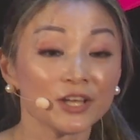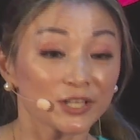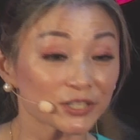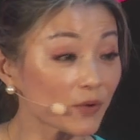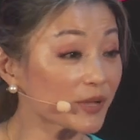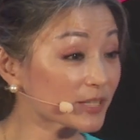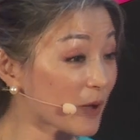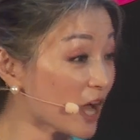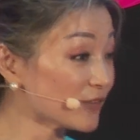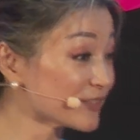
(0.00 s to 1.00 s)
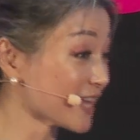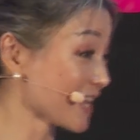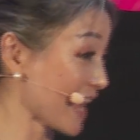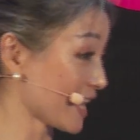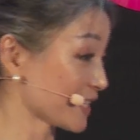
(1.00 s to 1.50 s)
So as part of
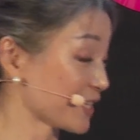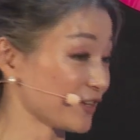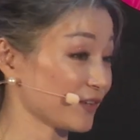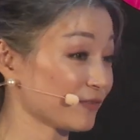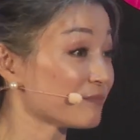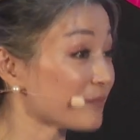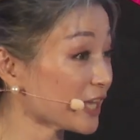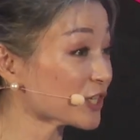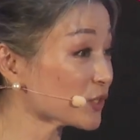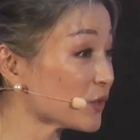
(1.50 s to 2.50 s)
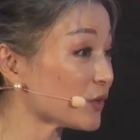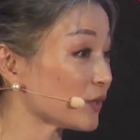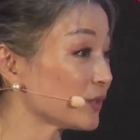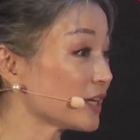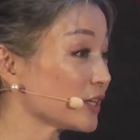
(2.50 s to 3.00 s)
staying active, make
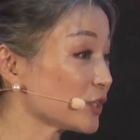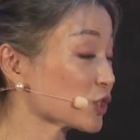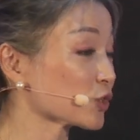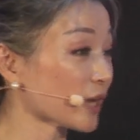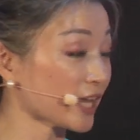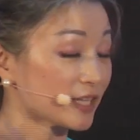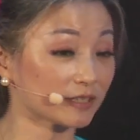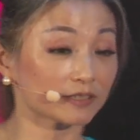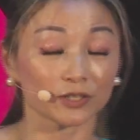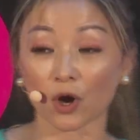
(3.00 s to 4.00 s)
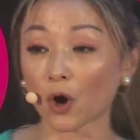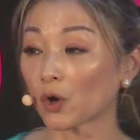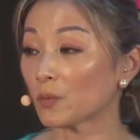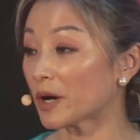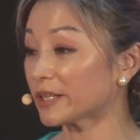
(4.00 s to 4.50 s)
sure you train your
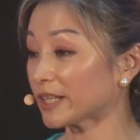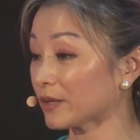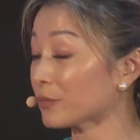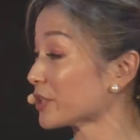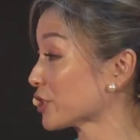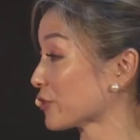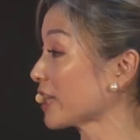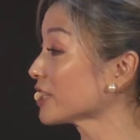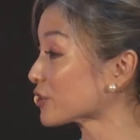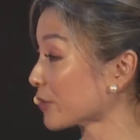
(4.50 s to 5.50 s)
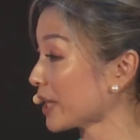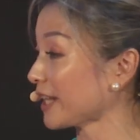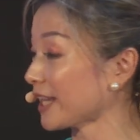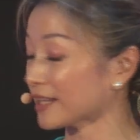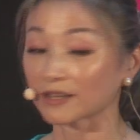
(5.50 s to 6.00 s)
whole body with strength
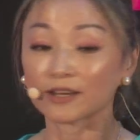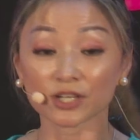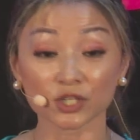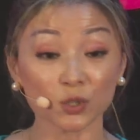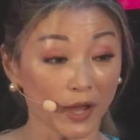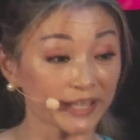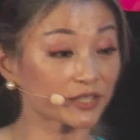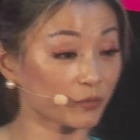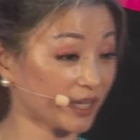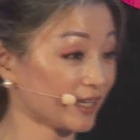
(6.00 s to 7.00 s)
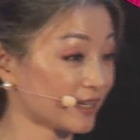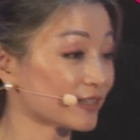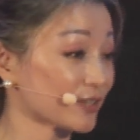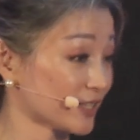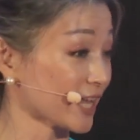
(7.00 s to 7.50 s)
training twice a week
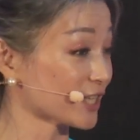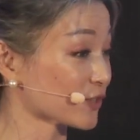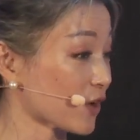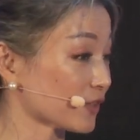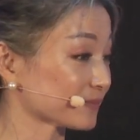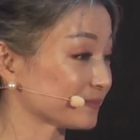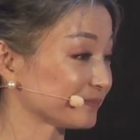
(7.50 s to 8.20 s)
to stay strong.